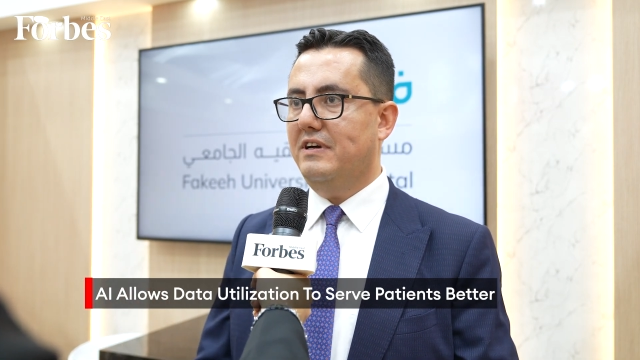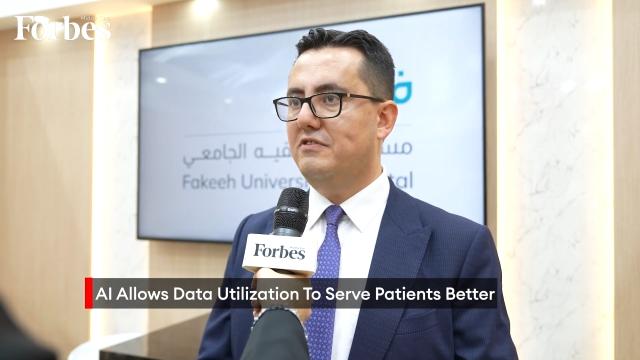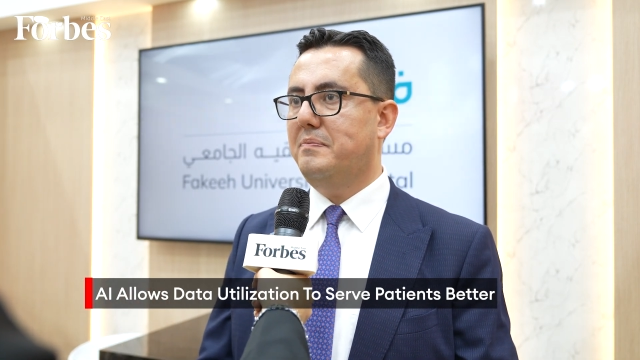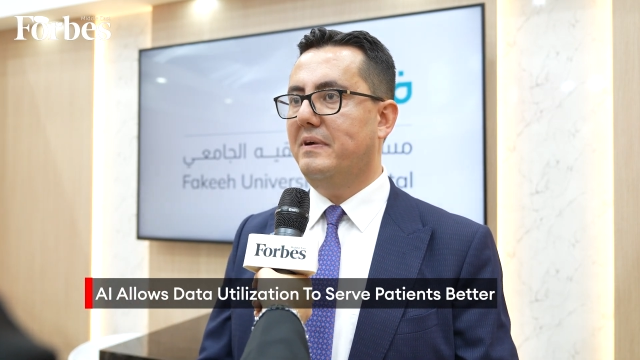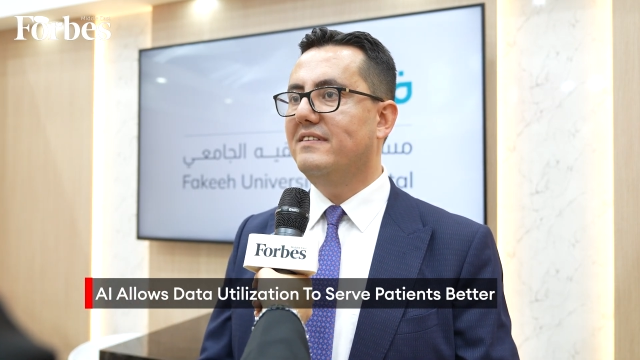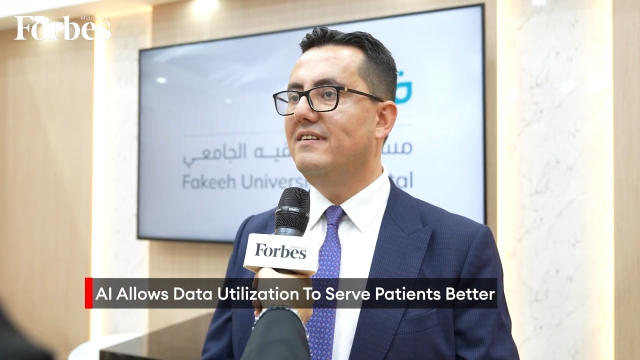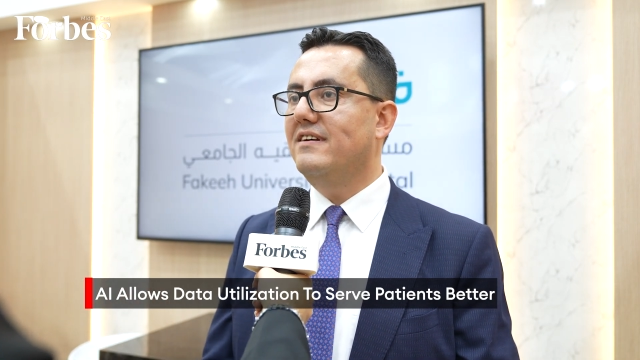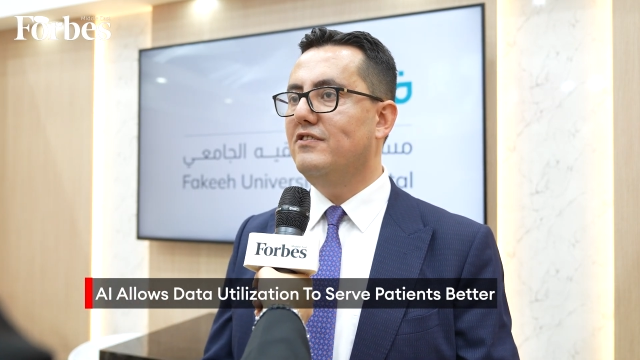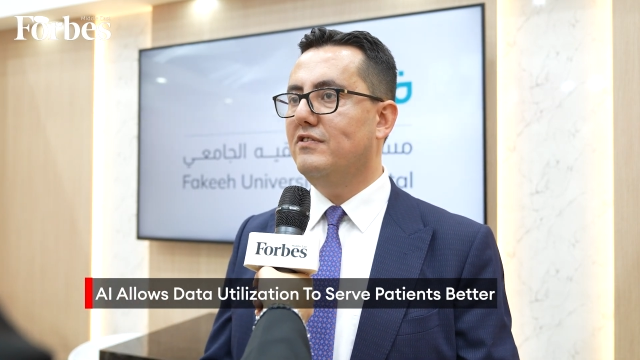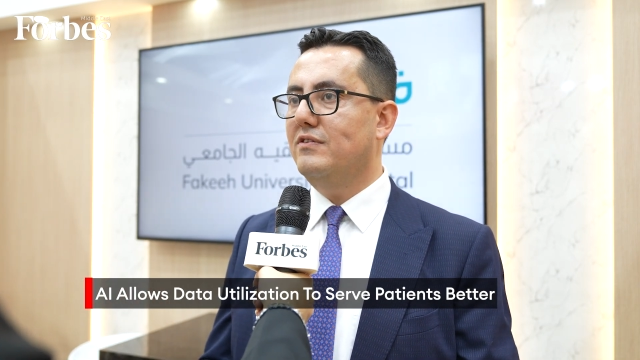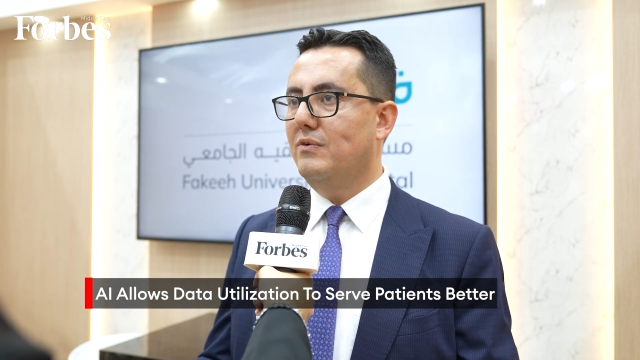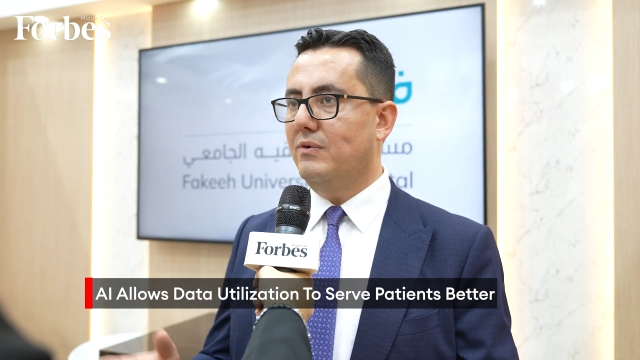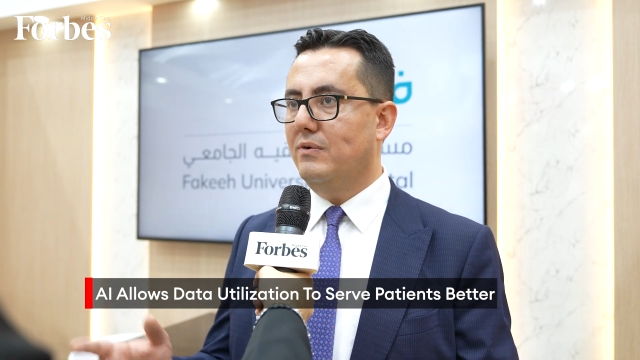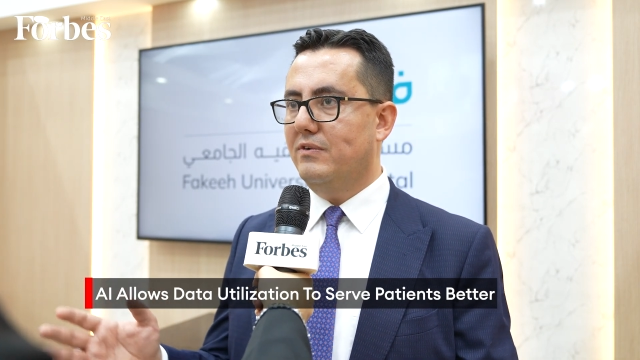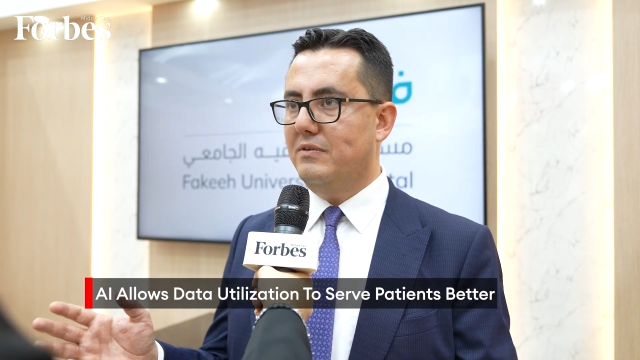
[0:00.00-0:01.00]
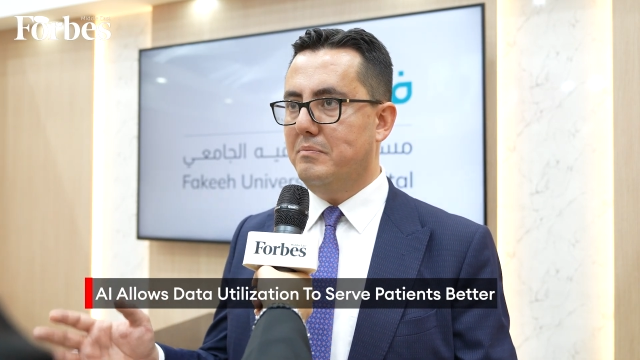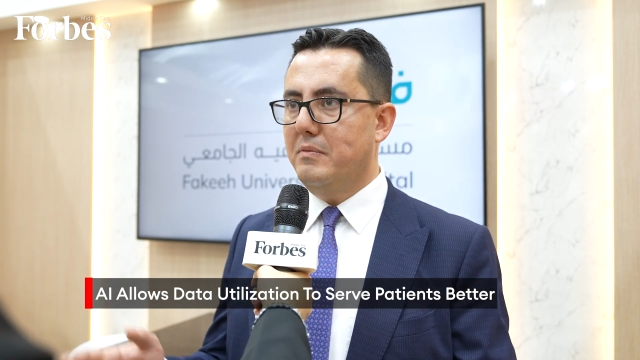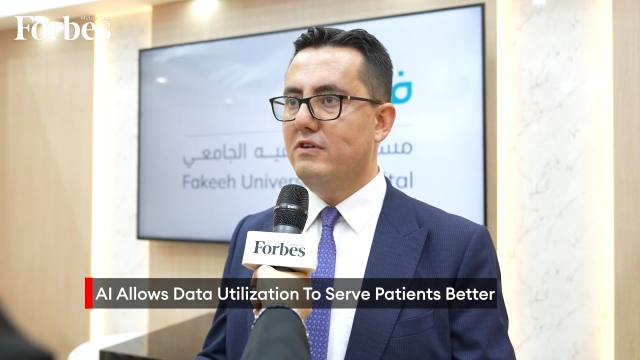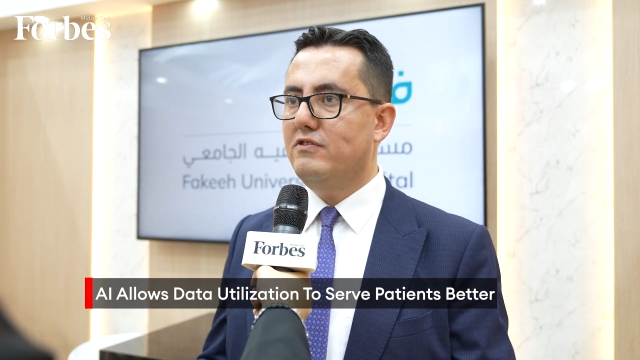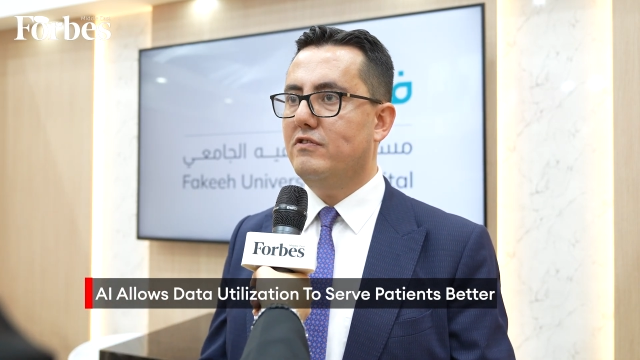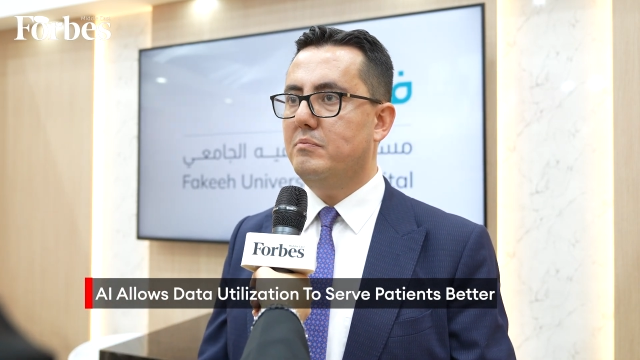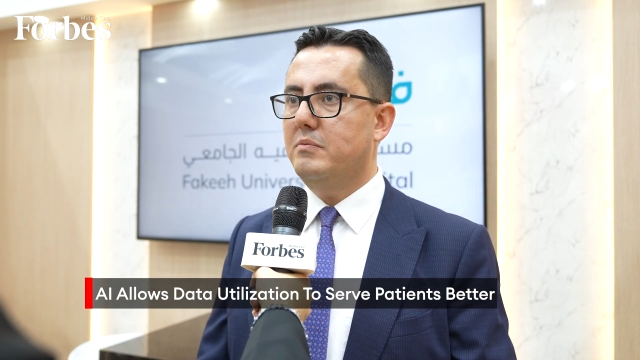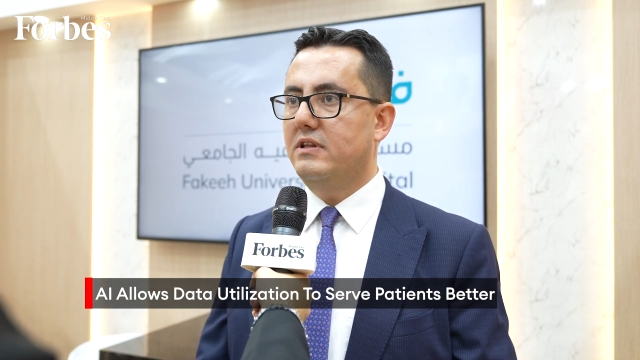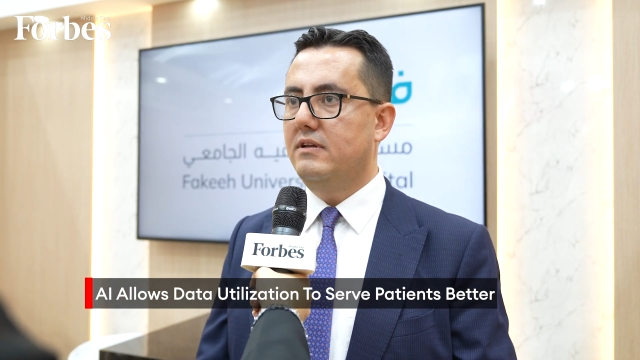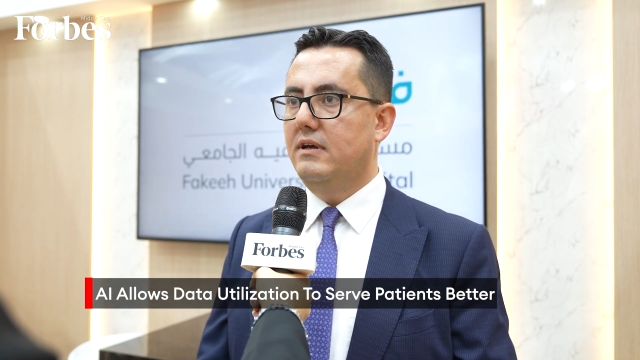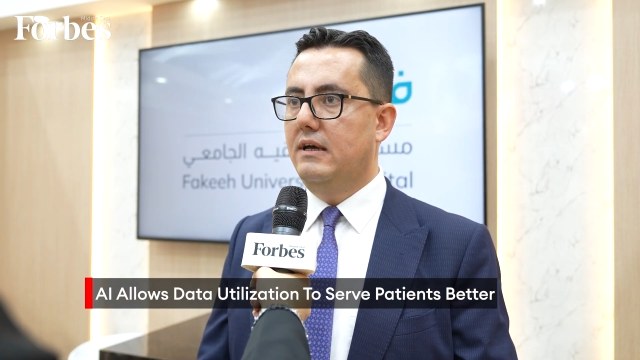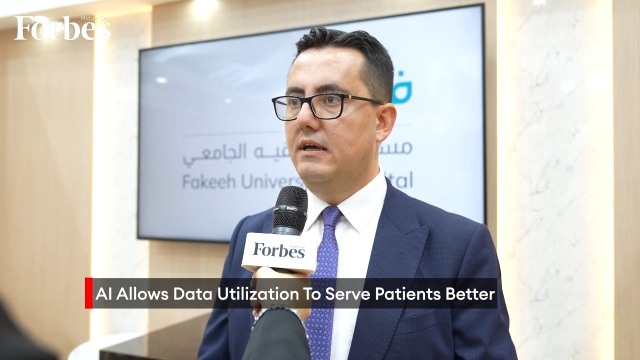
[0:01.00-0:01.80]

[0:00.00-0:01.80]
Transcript: expectation or the measurement.